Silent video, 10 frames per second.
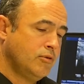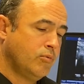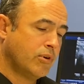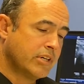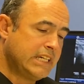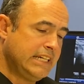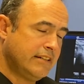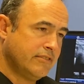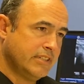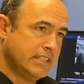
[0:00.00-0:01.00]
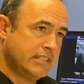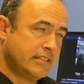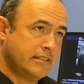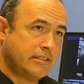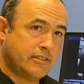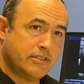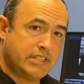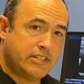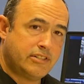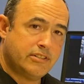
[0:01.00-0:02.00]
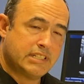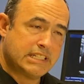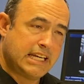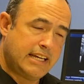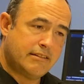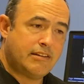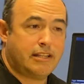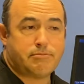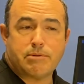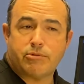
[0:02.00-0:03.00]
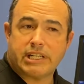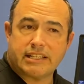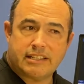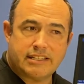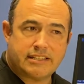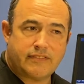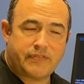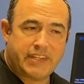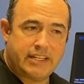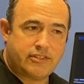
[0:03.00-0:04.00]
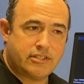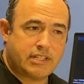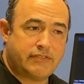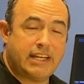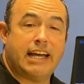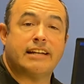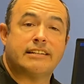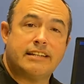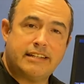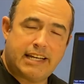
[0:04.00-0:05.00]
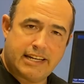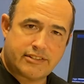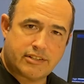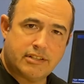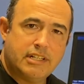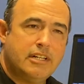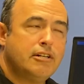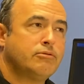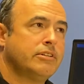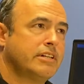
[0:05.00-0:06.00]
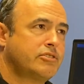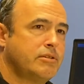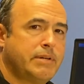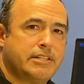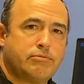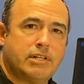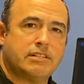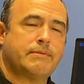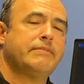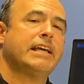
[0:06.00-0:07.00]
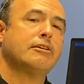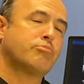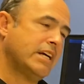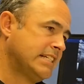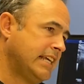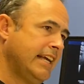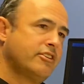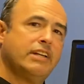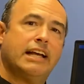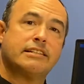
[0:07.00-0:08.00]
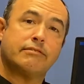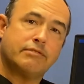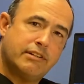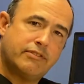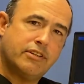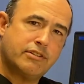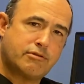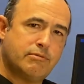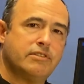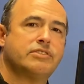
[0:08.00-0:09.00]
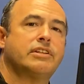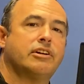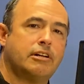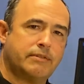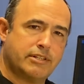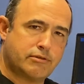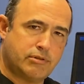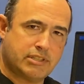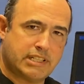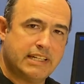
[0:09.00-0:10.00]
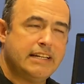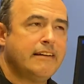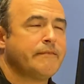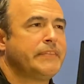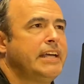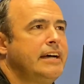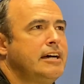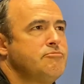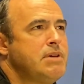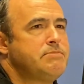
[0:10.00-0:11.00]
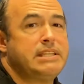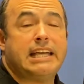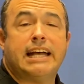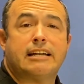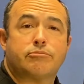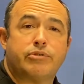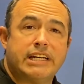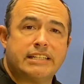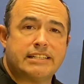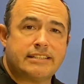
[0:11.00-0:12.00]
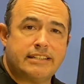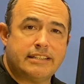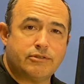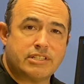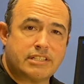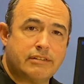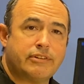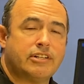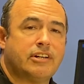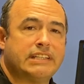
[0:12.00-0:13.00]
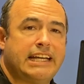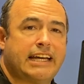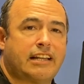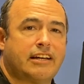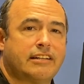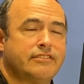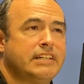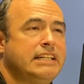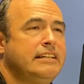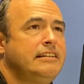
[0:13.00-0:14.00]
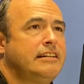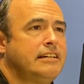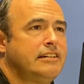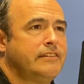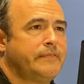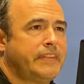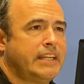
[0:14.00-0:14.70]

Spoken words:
working with those issues, is, hey, other people get these issues if they had cancer, where the extremity swells. Maybe they had breast cancer and they had some lymph nodes removed, so the arm gets swollen. Maybe they had a pregnancy that was difficult and they had a lot of